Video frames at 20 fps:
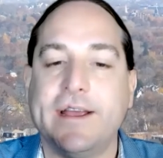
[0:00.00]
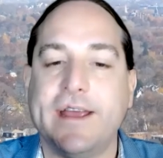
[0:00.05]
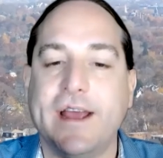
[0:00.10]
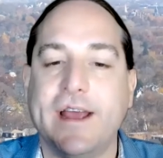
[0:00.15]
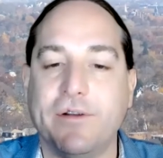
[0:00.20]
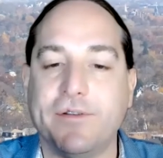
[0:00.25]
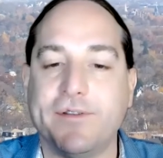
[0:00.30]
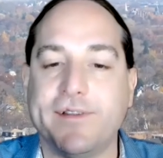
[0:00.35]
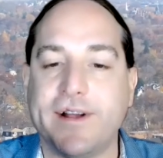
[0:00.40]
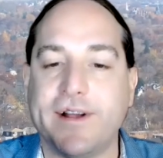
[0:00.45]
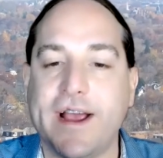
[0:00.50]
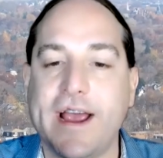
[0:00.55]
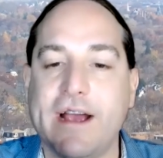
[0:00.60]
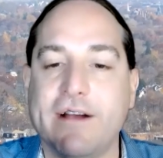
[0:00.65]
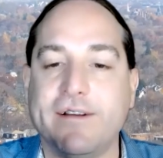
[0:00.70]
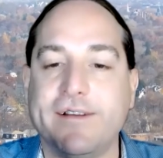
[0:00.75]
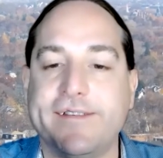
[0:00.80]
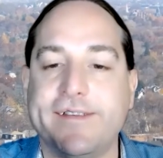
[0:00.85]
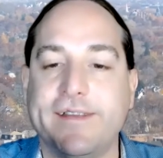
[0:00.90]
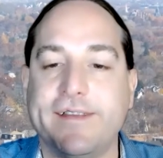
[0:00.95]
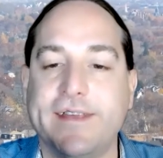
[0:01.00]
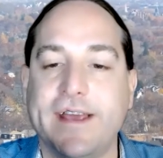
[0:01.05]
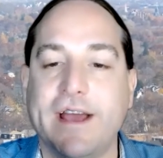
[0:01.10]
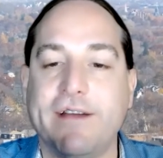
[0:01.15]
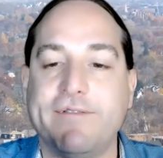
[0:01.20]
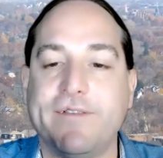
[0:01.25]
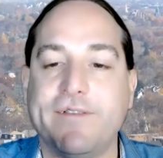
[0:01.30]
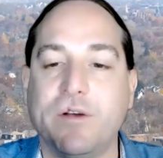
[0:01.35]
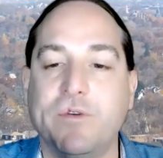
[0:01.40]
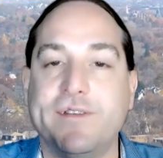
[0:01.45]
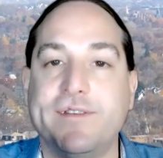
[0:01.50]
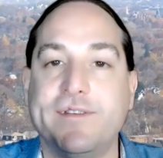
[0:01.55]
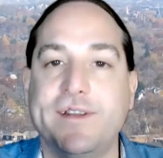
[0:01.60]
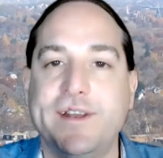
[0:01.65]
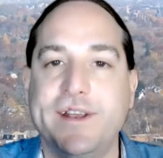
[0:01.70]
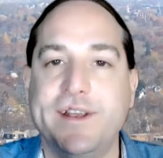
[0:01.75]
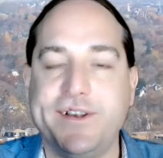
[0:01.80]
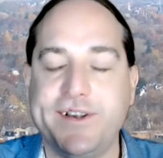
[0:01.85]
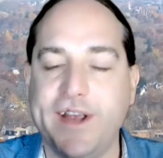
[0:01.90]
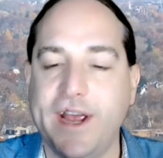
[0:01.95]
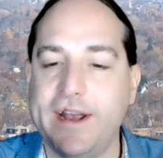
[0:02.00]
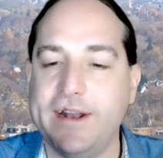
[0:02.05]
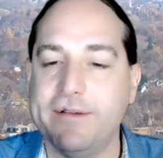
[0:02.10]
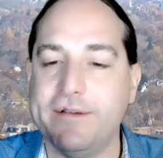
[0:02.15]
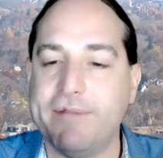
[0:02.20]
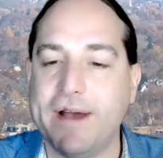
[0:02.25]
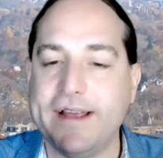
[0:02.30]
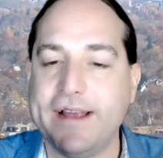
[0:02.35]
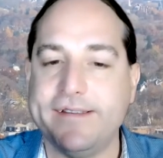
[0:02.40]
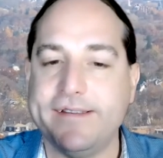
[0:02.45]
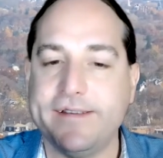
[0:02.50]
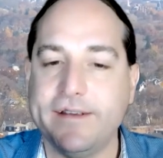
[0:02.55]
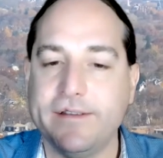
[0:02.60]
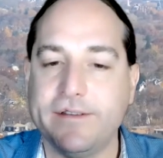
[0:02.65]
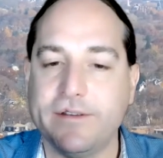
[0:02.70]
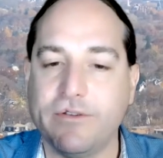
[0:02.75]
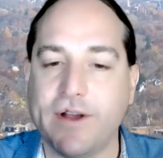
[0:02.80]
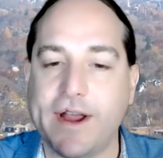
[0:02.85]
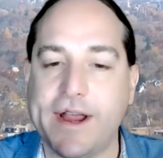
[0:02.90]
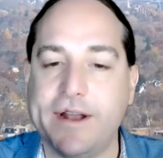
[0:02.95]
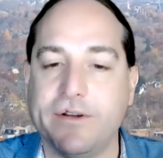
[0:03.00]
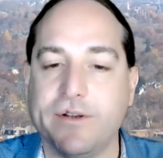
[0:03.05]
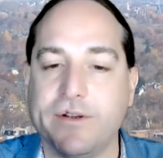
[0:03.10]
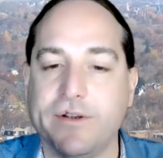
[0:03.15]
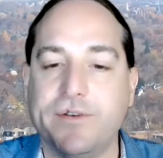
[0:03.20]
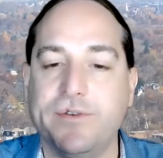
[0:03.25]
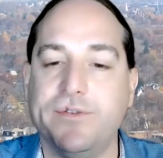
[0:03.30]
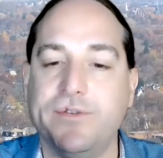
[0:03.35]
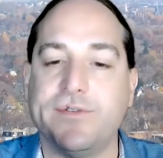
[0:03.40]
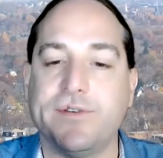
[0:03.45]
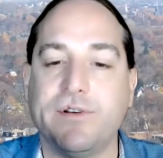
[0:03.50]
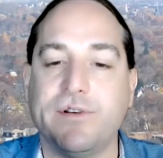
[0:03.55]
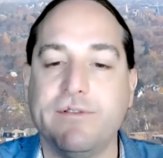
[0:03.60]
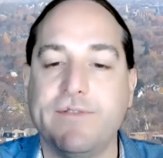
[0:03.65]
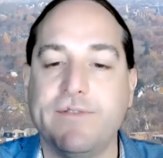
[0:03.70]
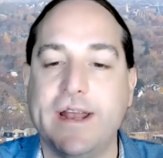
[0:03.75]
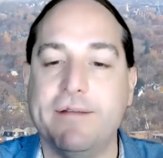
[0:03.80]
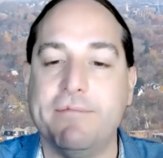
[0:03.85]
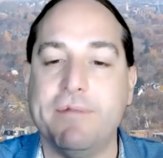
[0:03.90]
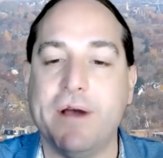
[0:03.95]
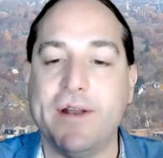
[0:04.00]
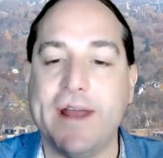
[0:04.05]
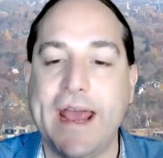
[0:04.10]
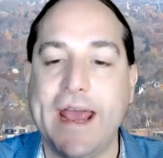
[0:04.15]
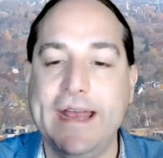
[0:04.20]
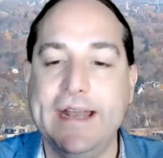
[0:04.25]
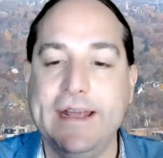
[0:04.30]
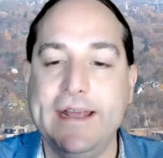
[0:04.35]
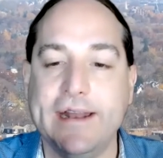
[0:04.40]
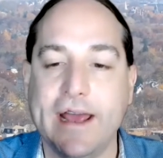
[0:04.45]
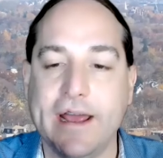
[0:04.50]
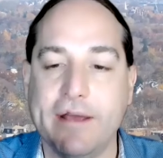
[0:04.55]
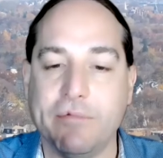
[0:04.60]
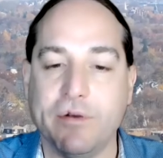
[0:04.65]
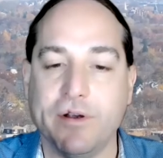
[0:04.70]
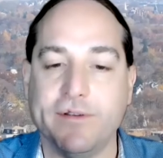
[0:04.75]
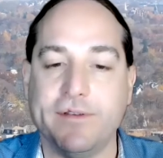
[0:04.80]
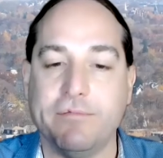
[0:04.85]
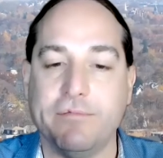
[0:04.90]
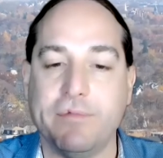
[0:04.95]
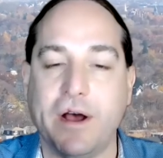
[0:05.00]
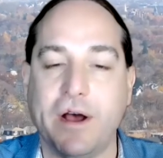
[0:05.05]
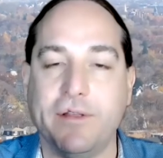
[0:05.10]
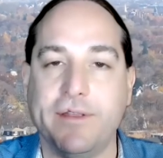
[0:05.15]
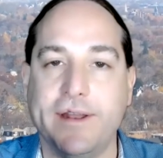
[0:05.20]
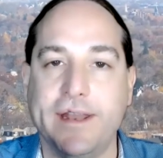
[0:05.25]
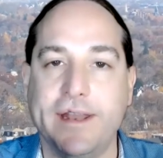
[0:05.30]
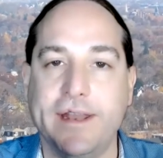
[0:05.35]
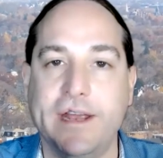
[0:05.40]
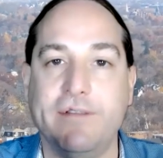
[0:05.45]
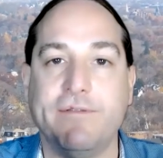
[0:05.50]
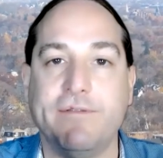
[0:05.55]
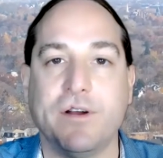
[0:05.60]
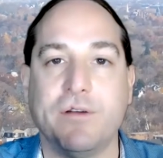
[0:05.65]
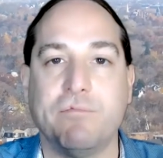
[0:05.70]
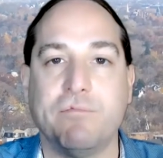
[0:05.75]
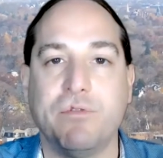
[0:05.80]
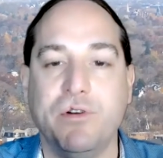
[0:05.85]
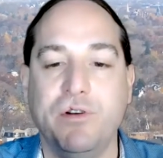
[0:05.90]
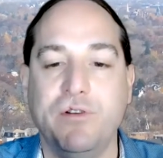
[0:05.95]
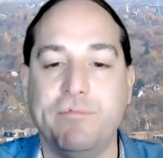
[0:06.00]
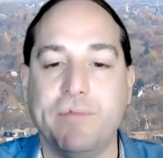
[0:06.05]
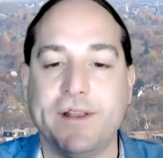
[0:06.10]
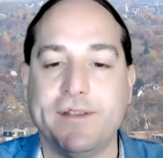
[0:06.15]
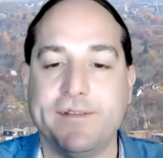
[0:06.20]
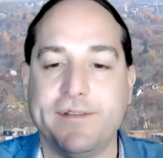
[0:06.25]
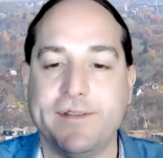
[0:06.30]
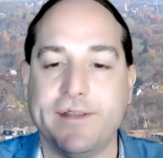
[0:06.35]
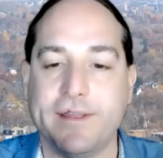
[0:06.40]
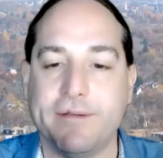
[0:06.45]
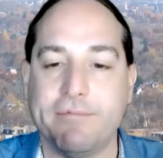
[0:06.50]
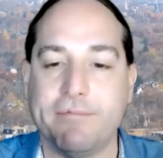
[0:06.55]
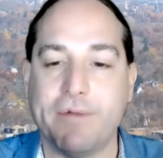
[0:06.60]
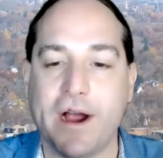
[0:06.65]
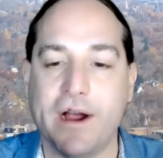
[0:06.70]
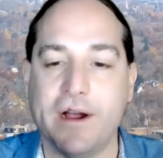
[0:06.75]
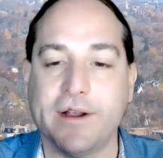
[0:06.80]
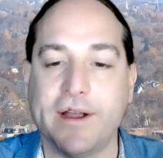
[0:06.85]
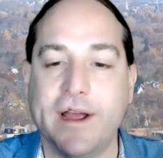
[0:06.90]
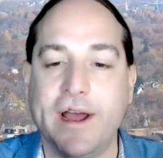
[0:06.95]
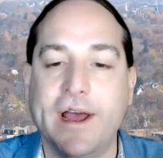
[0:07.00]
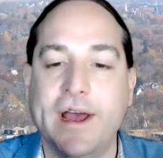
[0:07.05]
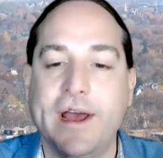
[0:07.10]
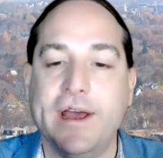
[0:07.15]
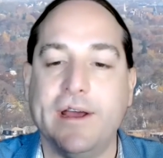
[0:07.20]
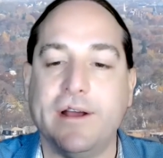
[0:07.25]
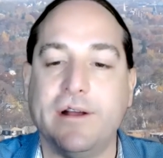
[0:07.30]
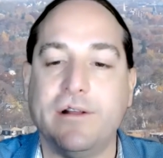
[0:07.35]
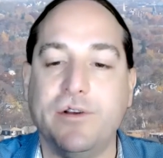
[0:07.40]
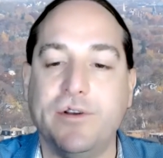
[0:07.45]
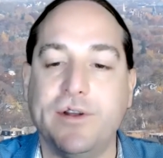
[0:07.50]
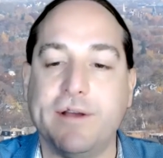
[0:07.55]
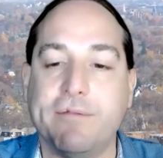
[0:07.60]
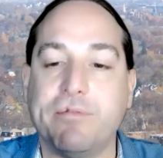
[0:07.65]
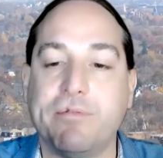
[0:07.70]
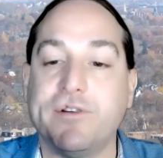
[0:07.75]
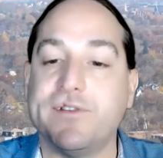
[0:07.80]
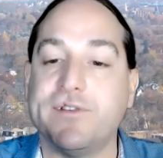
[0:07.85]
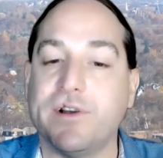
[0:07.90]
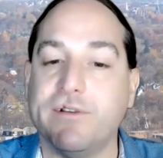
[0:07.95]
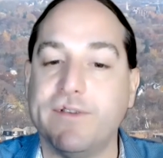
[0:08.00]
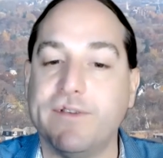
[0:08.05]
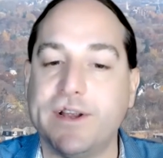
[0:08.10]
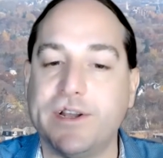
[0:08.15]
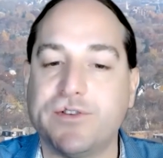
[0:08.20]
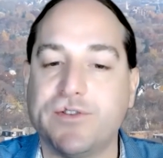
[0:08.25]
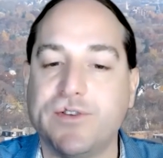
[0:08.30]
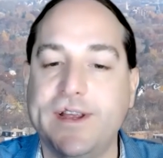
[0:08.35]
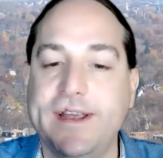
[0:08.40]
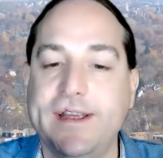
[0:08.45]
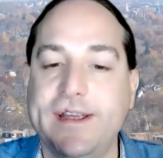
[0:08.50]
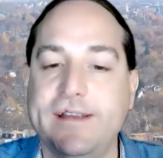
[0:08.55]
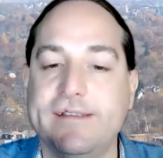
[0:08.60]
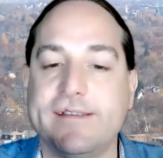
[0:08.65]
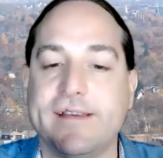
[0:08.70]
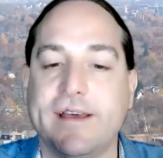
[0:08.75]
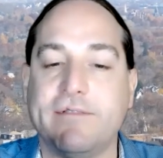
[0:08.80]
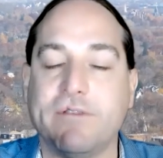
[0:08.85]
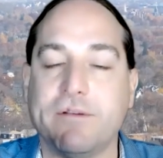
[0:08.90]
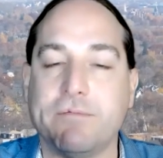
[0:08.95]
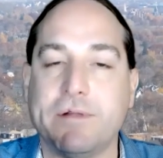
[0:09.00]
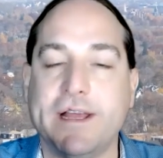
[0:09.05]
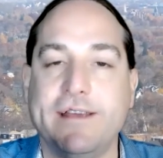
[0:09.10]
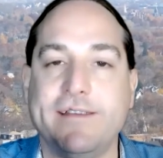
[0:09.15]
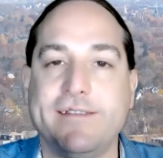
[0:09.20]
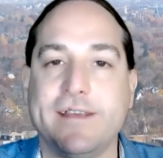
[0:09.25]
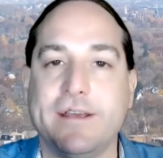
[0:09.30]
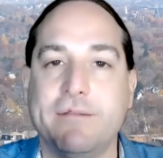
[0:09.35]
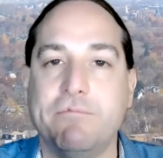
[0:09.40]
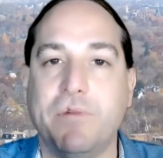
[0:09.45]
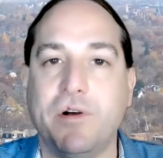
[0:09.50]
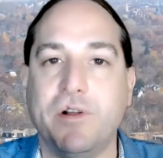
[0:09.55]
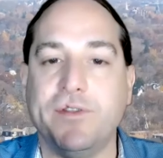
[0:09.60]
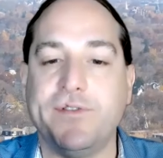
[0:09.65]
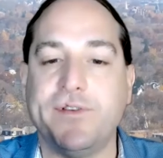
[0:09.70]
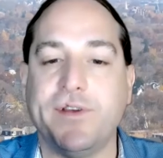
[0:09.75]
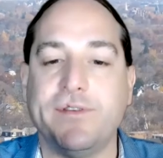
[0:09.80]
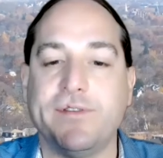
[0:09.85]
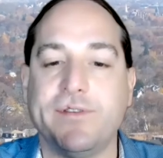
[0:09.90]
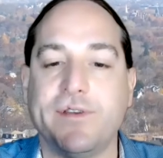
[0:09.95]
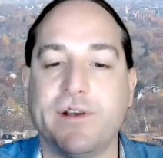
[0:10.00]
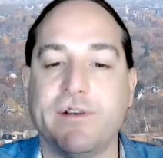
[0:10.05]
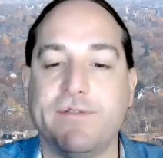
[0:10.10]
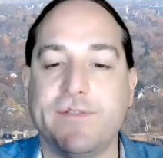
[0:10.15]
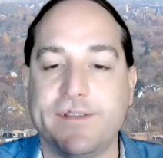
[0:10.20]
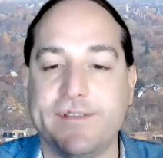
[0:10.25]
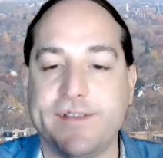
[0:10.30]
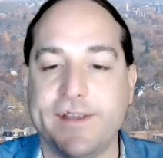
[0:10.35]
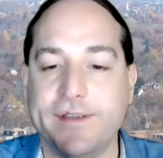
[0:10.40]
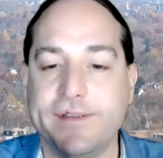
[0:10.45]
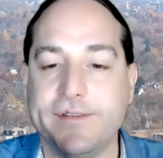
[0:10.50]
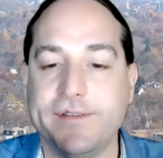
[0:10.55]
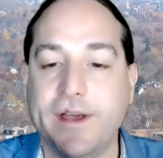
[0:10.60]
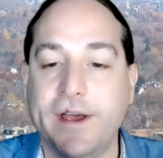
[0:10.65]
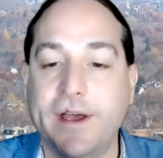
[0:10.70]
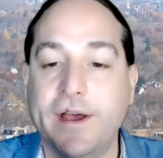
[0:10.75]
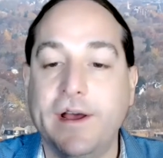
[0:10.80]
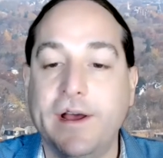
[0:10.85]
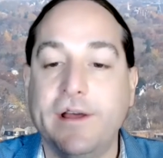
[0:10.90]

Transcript: Councillor Harris said the effort was initiated by sixth graders who surveyed about 80 neighbors about the need for improvements to the park, including preserving trees and replacing mulch surfaces.